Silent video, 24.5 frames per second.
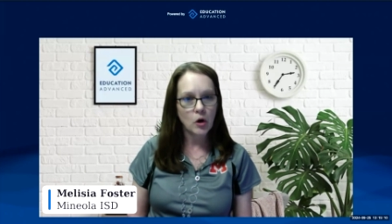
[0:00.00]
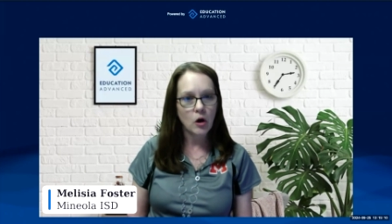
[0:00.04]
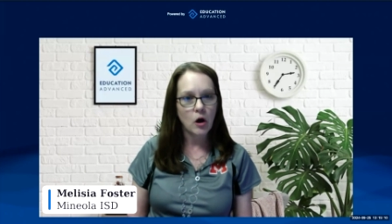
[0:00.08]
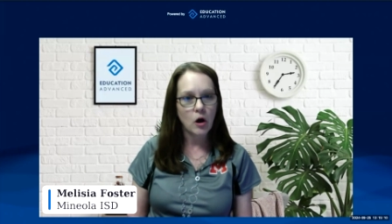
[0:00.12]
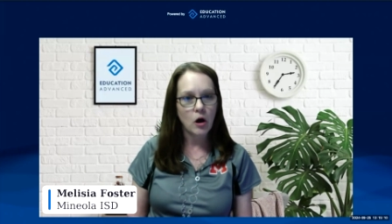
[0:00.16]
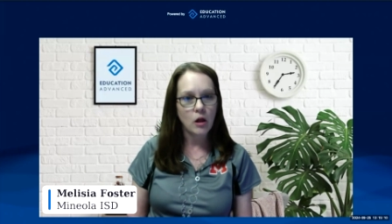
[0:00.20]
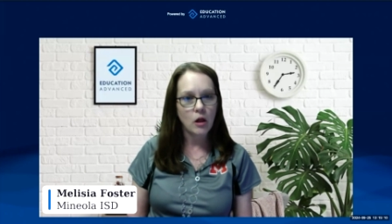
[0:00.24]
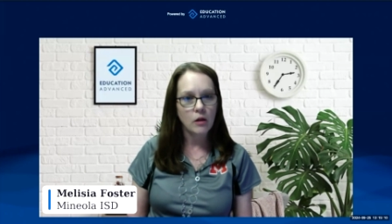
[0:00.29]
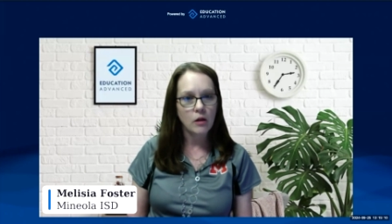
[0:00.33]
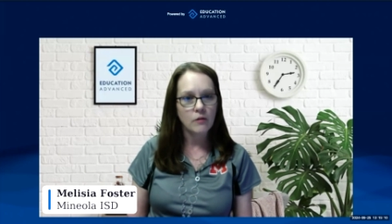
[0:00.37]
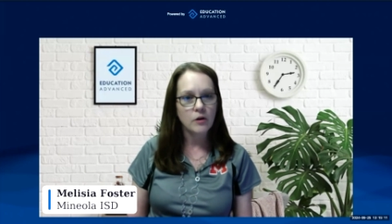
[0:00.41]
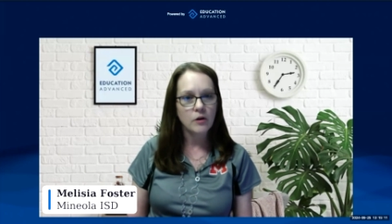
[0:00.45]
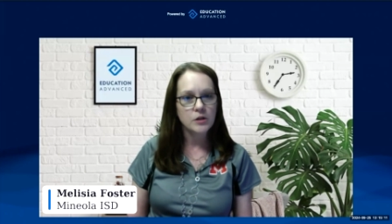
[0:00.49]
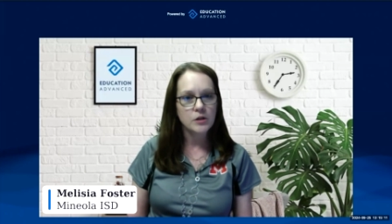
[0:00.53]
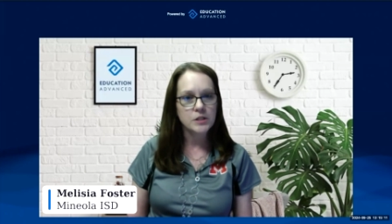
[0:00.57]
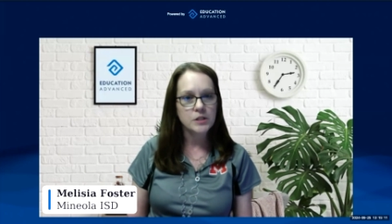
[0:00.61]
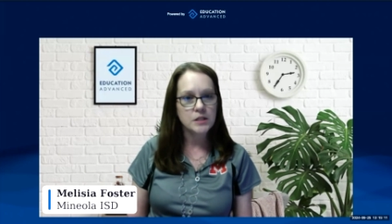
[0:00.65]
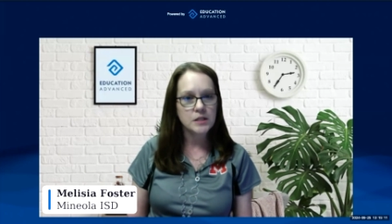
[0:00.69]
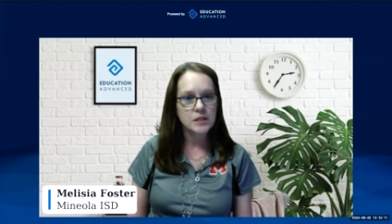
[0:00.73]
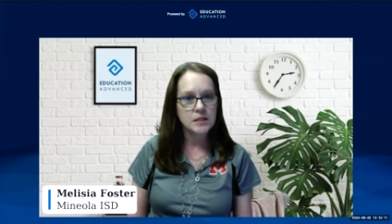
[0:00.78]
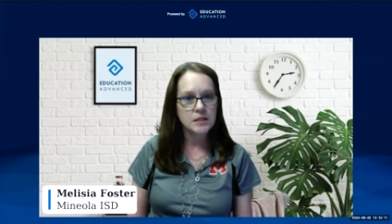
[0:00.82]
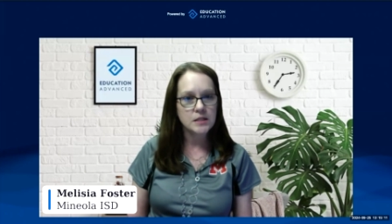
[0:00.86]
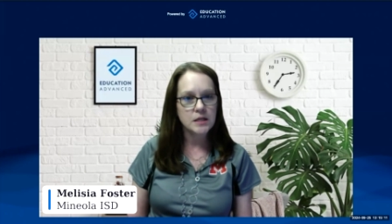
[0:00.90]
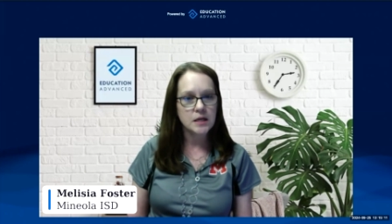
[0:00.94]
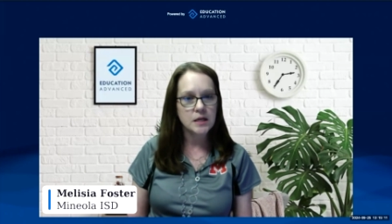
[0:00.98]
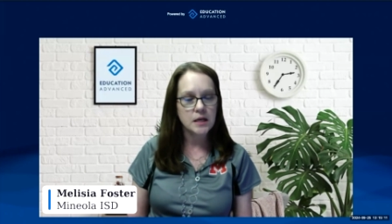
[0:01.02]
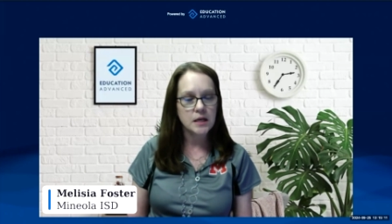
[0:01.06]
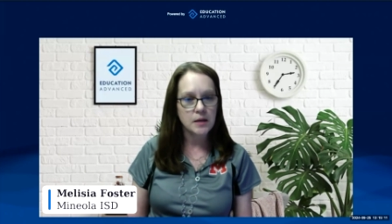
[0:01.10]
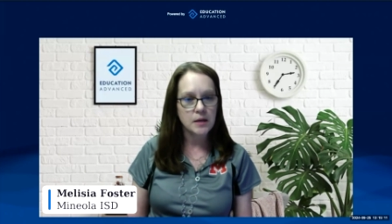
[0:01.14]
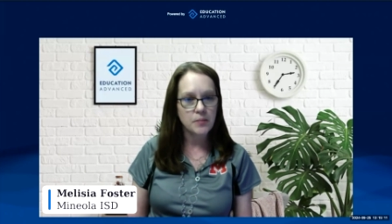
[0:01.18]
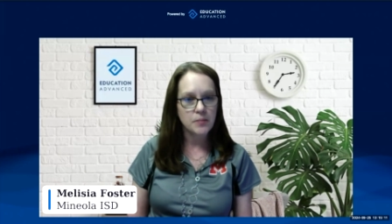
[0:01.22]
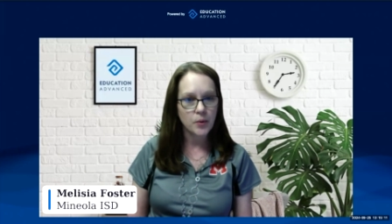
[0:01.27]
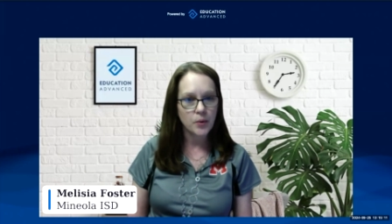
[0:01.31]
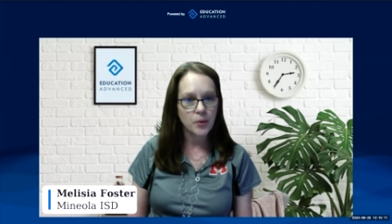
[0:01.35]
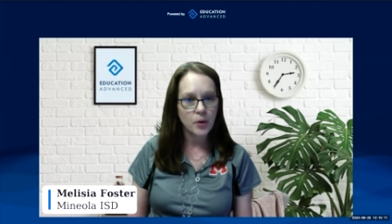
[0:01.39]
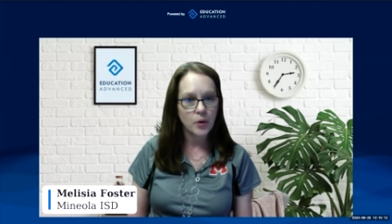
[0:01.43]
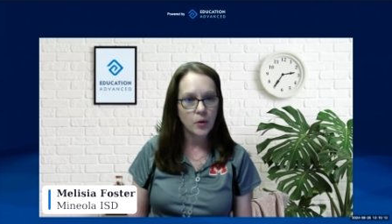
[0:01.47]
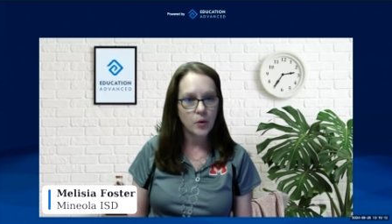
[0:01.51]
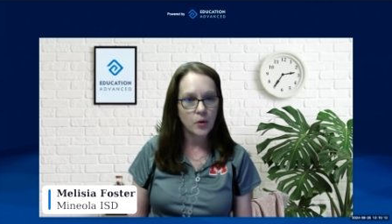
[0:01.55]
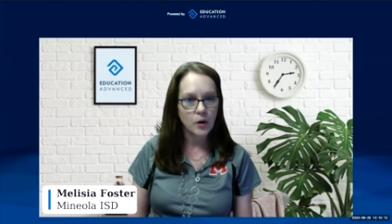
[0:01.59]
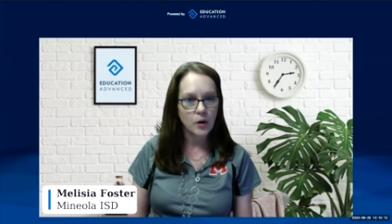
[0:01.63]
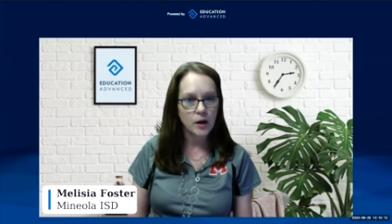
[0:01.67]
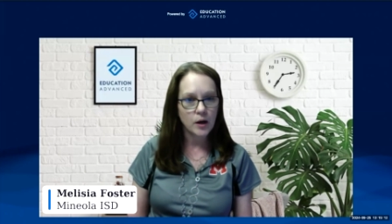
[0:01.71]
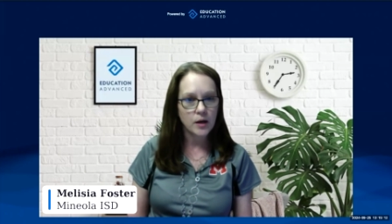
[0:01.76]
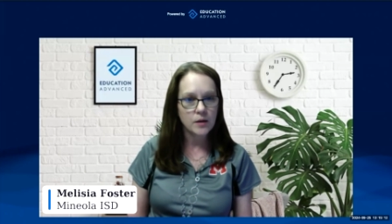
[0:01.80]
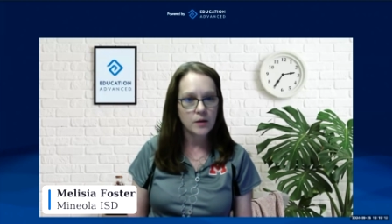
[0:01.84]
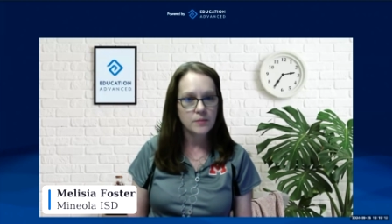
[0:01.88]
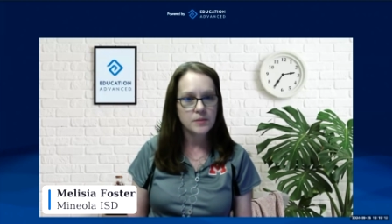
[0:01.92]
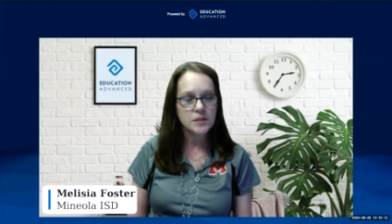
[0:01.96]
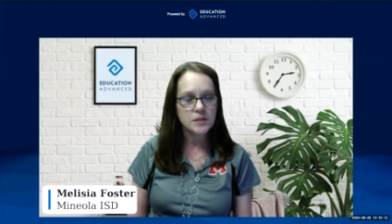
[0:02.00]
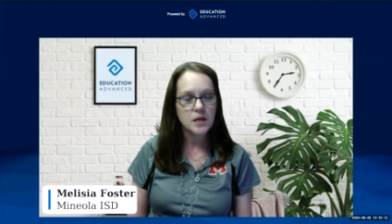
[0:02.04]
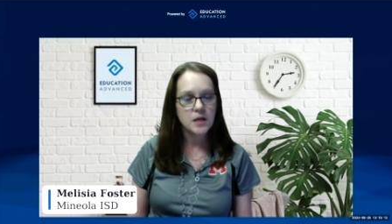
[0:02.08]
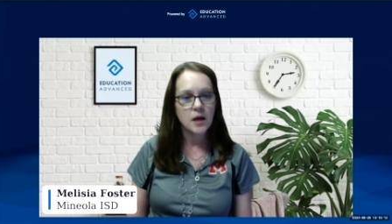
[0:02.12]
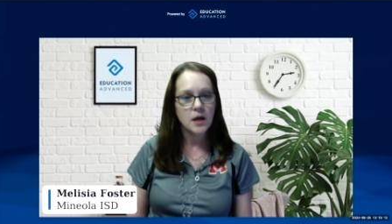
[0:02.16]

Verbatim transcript: all of our CTE programs.